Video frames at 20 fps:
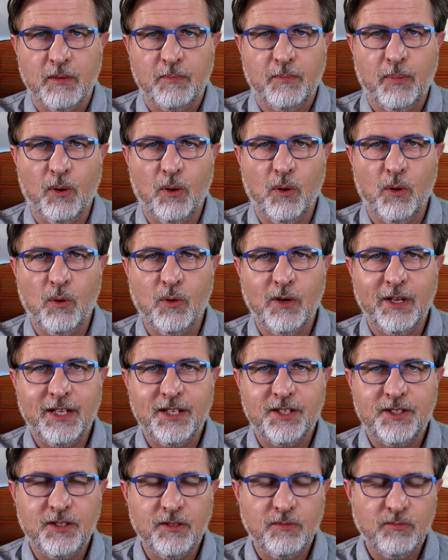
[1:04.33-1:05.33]
Paul
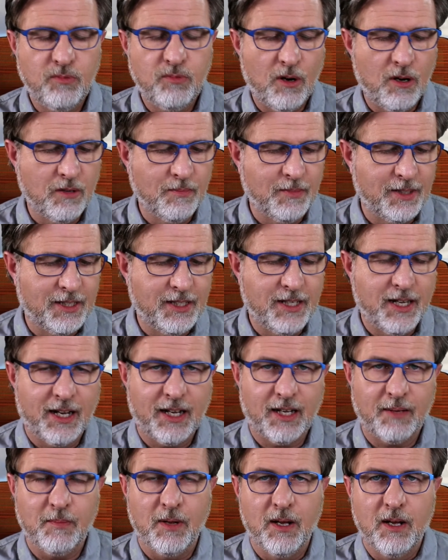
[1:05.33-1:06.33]
is the Roman
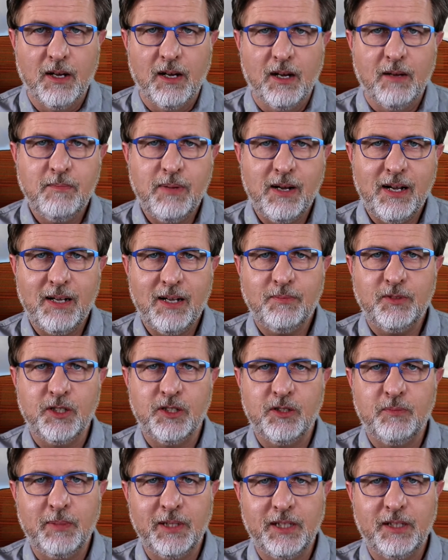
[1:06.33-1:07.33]
name. And perhaps
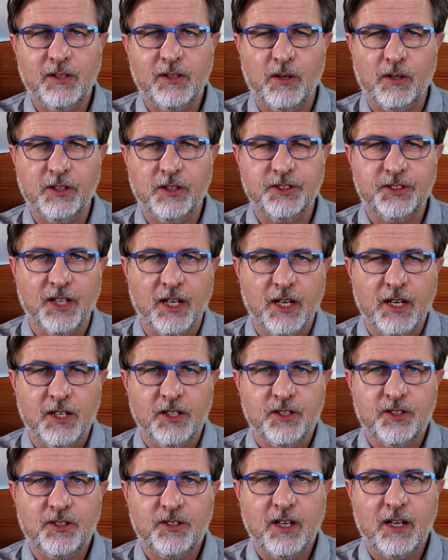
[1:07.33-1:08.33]
it's because
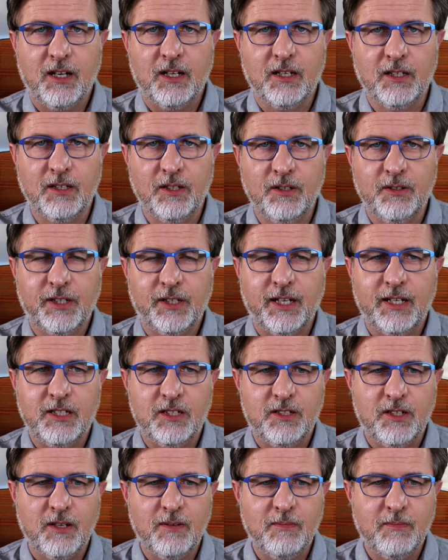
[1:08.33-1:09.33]
Luke
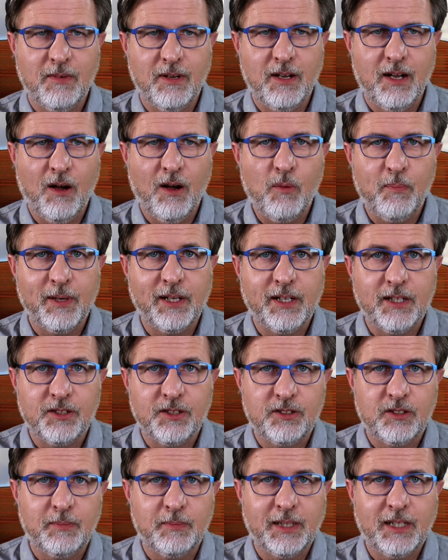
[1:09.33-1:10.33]
is helping
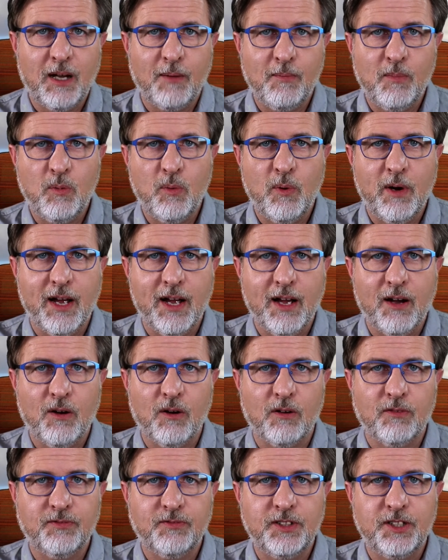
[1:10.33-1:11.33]
us to become aware
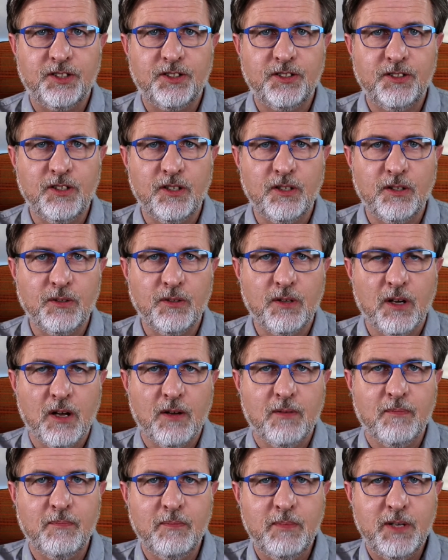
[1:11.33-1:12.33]
of this new
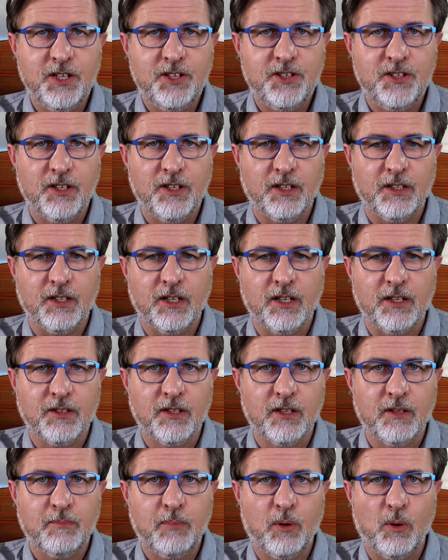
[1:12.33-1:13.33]
mission
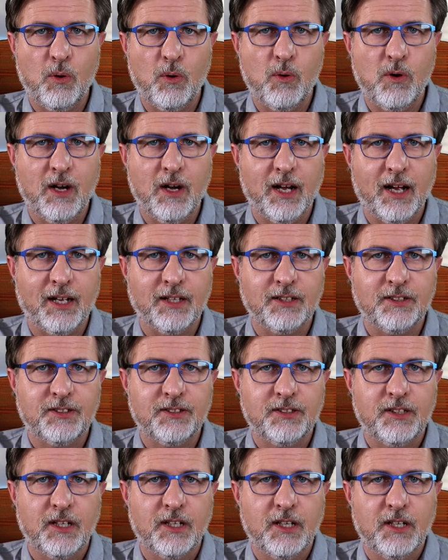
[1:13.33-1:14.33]
that Paul
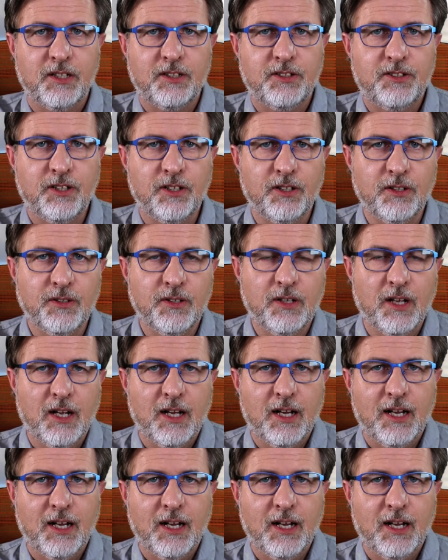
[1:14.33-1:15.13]
has to